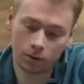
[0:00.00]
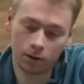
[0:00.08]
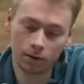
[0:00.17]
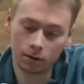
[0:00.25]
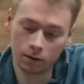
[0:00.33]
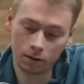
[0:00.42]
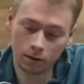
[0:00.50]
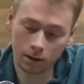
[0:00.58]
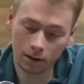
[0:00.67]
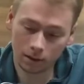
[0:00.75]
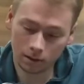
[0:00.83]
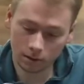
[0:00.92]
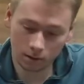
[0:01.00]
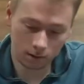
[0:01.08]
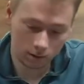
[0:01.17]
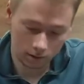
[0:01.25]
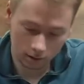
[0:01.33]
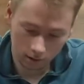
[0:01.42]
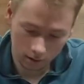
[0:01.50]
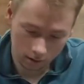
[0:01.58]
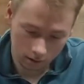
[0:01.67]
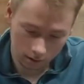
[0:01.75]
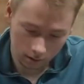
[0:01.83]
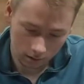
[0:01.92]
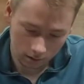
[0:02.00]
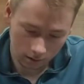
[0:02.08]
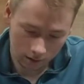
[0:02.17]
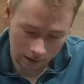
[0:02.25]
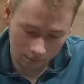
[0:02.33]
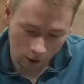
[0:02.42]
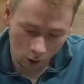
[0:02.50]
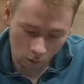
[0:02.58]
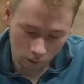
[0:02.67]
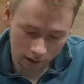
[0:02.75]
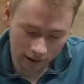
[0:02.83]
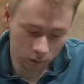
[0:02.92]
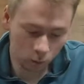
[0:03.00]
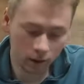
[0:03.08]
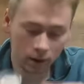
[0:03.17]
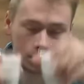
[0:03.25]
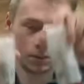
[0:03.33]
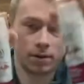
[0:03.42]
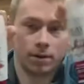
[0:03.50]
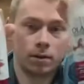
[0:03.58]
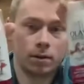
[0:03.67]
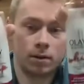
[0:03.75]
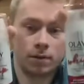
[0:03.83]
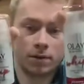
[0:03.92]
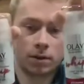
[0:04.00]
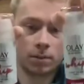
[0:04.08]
good, you guys. Olay Whips of some